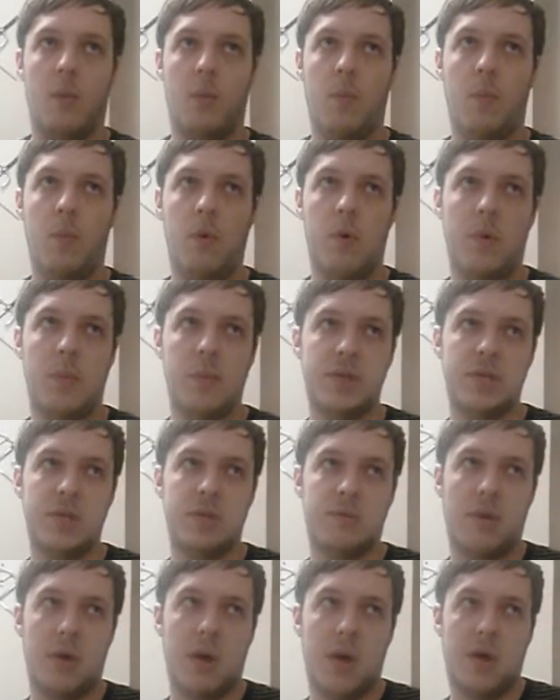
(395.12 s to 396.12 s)
what would
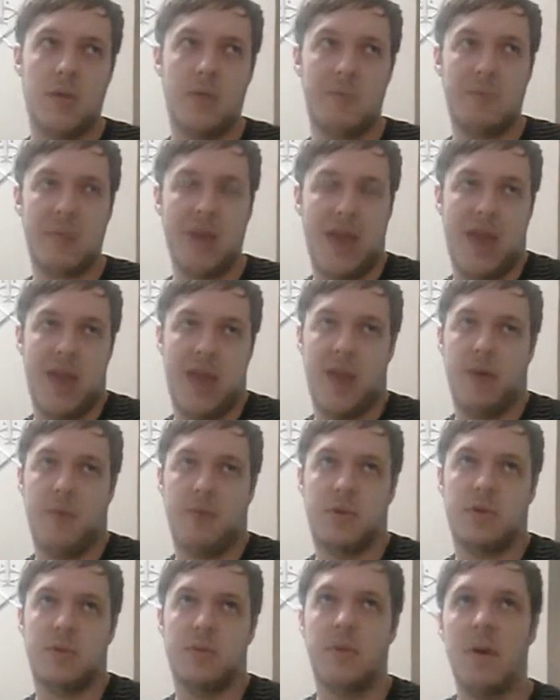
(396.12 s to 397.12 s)
you rather be?
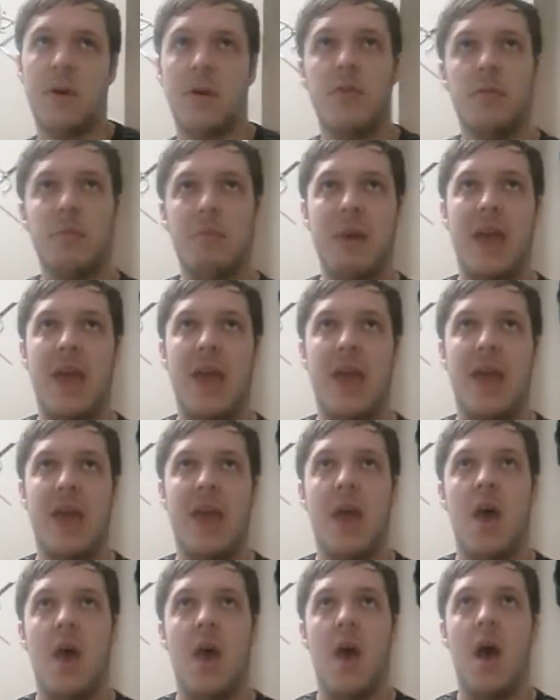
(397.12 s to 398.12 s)
Would you rather
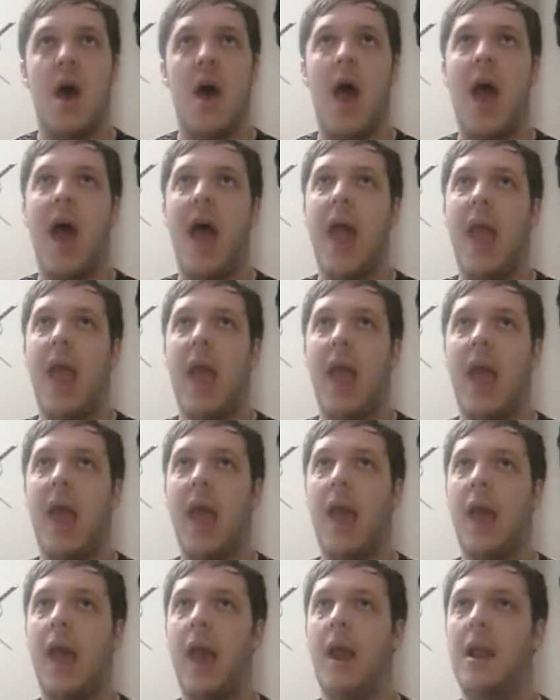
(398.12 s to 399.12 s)
be
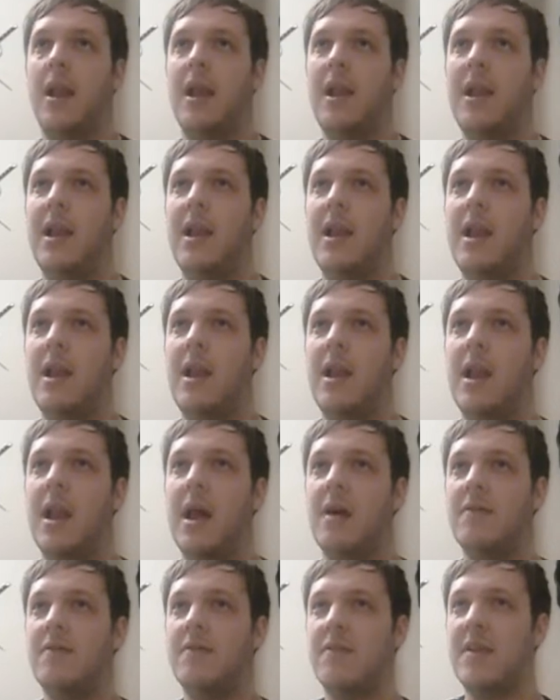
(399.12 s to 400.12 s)
a
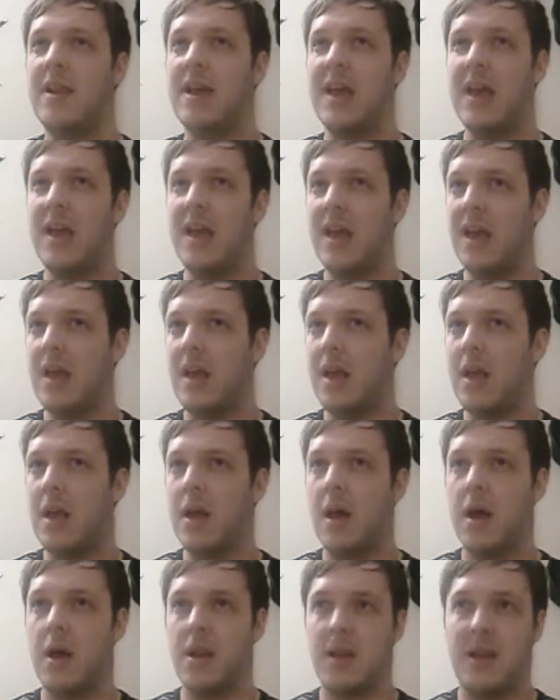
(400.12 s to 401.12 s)
lovely,
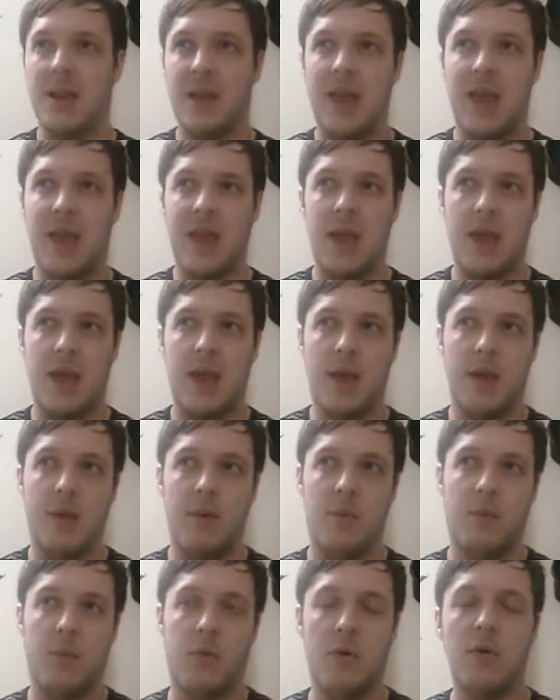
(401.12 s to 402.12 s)
cuddly
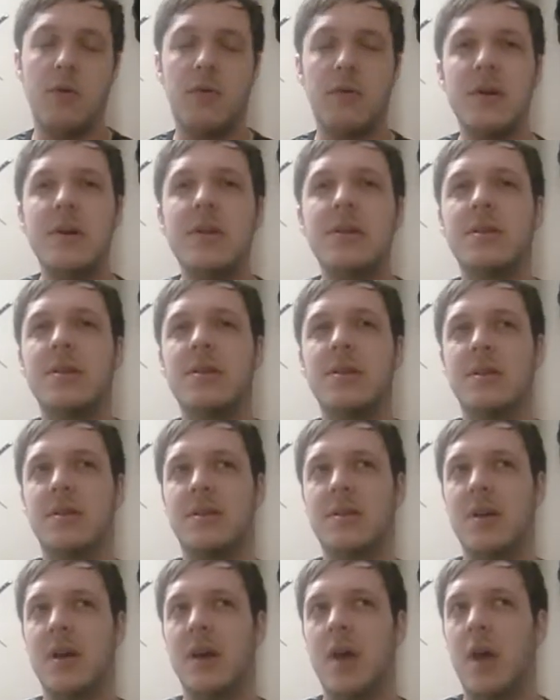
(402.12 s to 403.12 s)

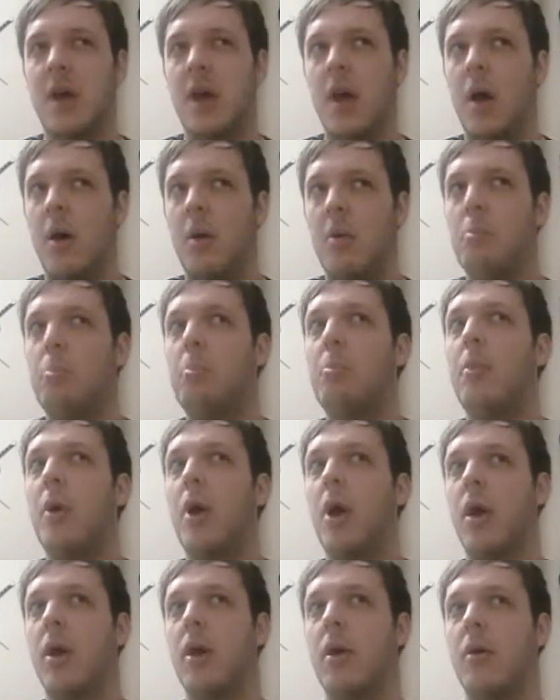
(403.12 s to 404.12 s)
walrus
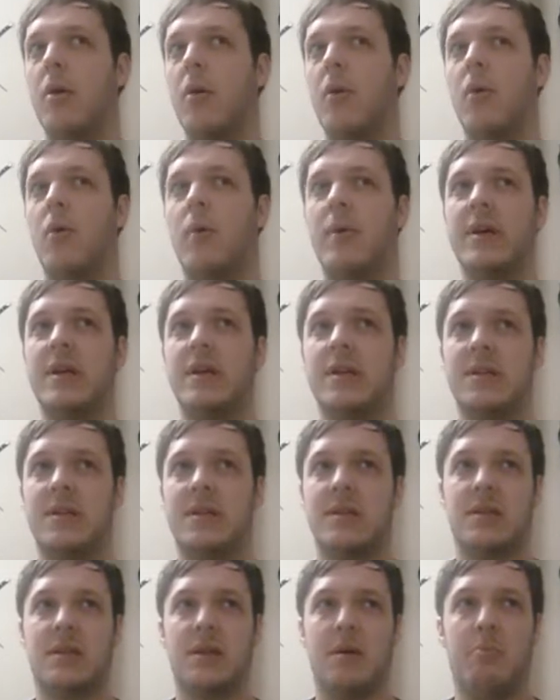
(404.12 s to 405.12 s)
who
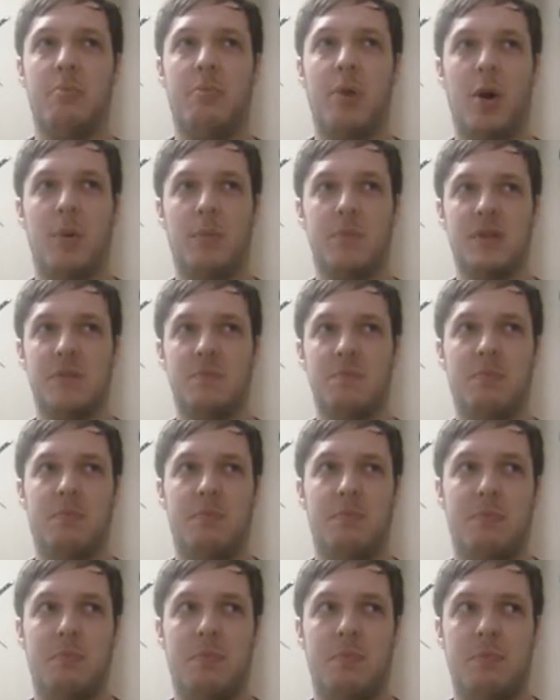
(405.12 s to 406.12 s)
always pops
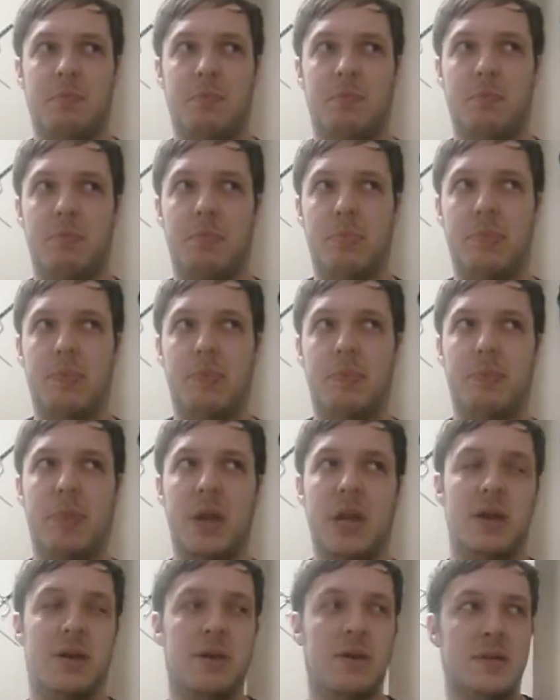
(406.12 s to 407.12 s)

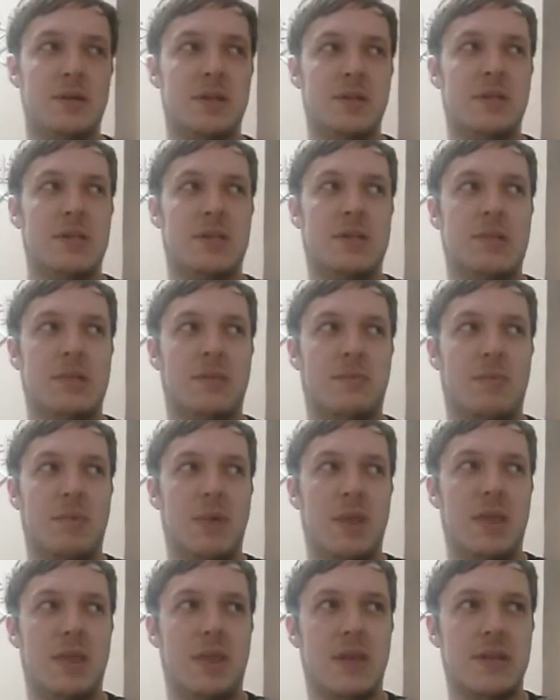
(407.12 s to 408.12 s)
balloons
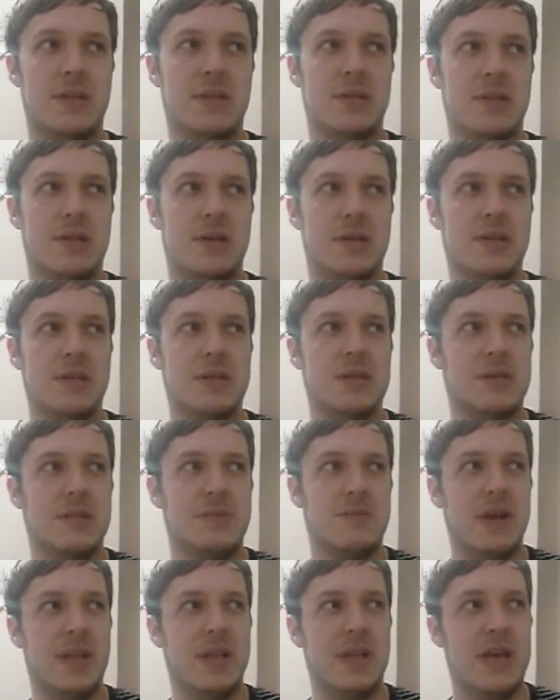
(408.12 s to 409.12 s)
with his
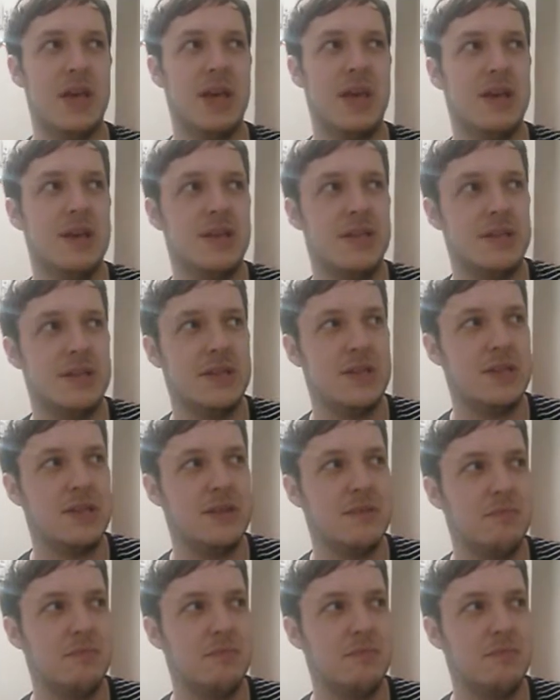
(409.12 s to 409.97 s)
tusks when he is